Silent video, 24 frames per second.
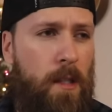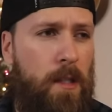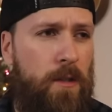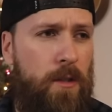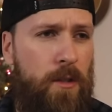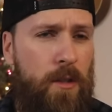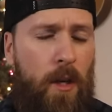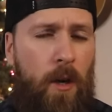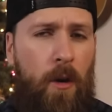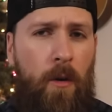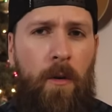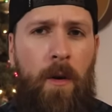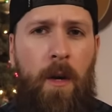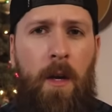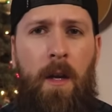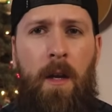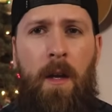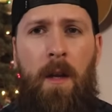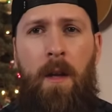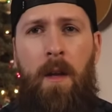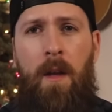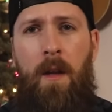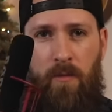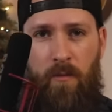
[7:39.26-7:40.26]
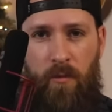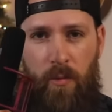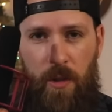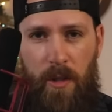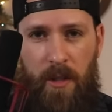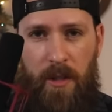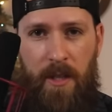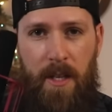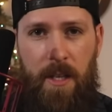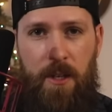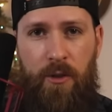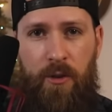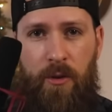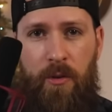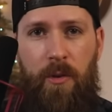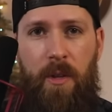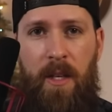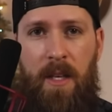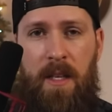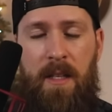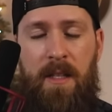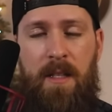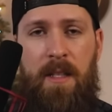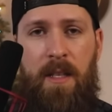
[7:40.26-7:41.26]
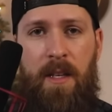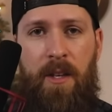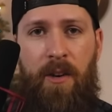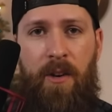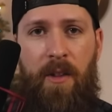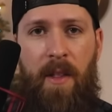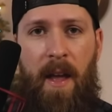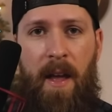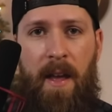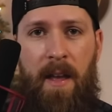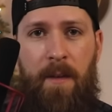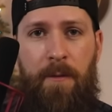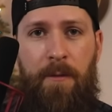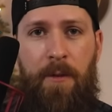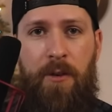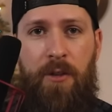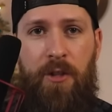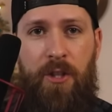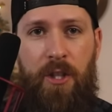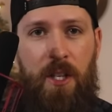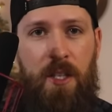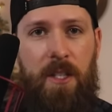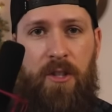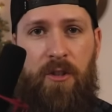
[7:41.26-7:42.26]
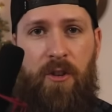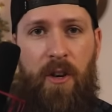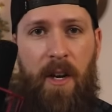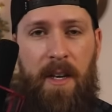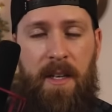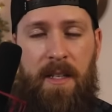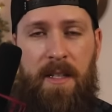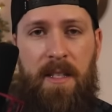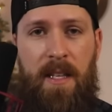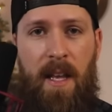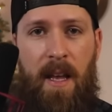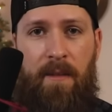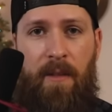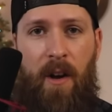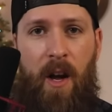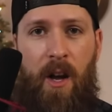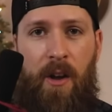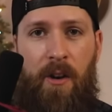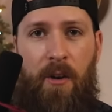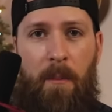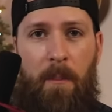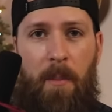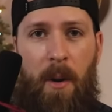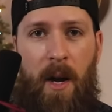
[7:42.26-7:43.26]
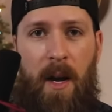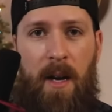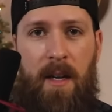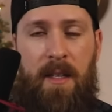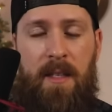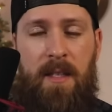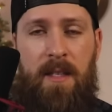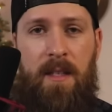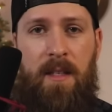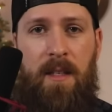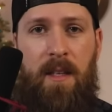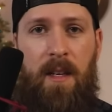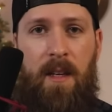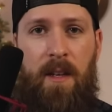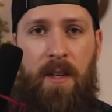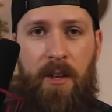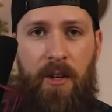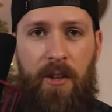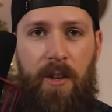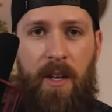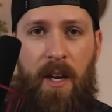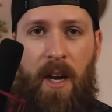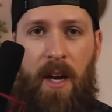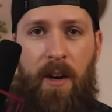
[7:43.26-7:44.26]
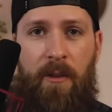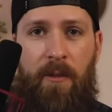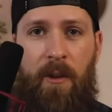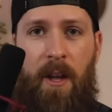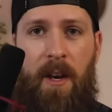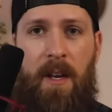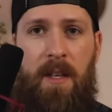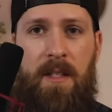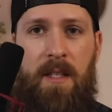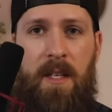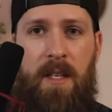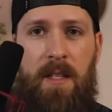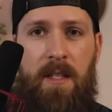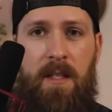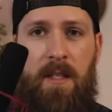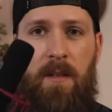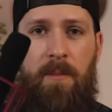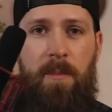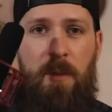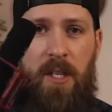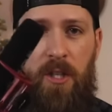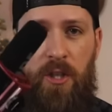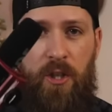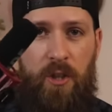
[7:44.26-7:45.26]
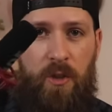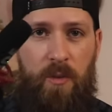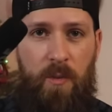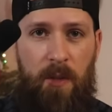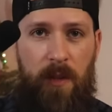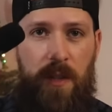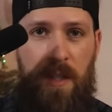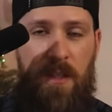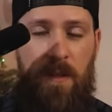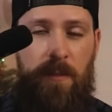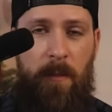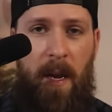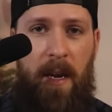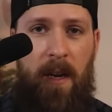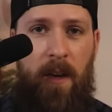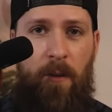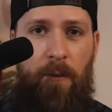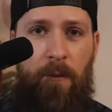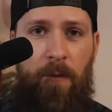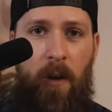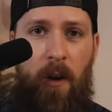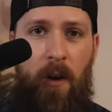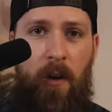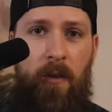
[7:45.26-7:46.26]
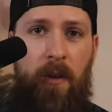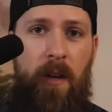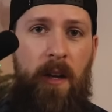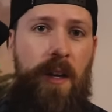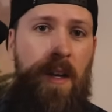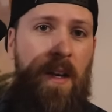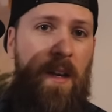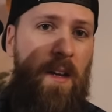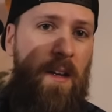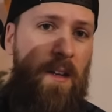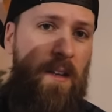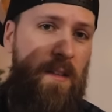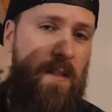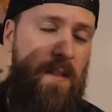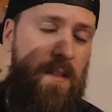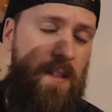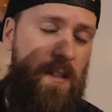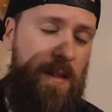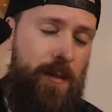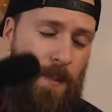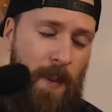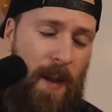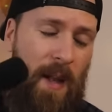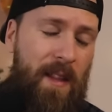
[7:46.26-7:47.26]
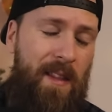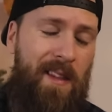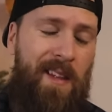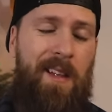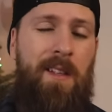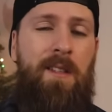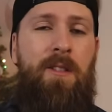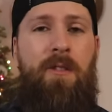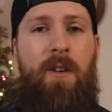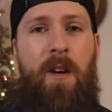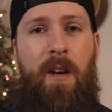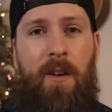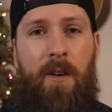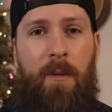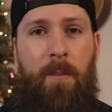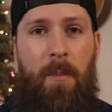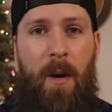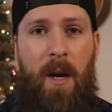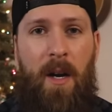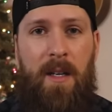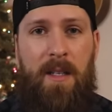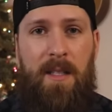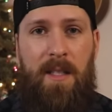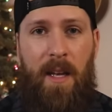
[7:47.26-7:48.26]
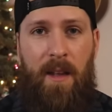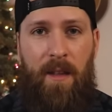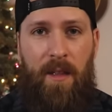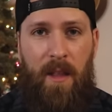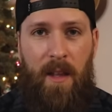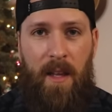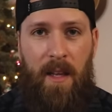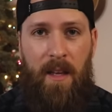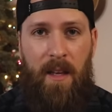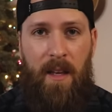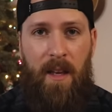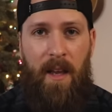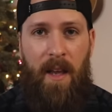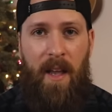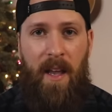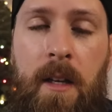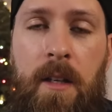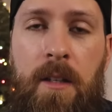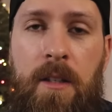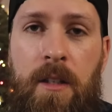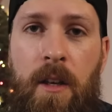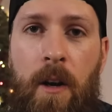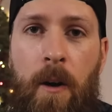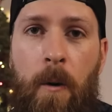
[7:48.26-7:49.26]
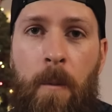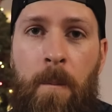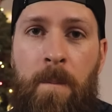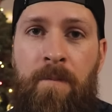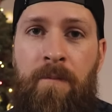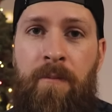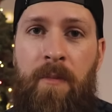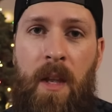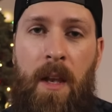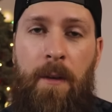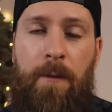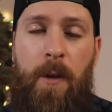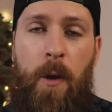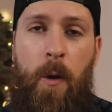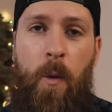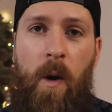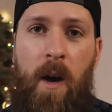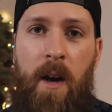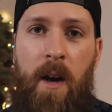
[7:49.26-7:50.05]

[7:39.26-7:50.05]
So really, truly consider that if you're just trying to save $100, you're gonna run into some issues with this microphone. Spend the extra $100, I think. So if you